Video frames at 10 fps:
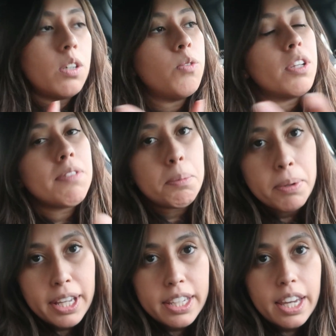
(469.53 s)
with my
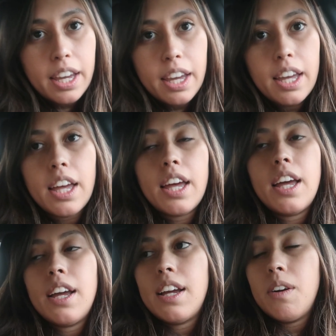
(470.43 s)
blanket,
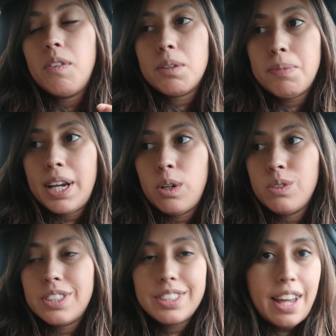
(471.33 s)
with my
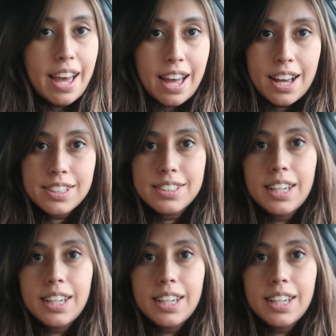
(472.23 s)
own snacks.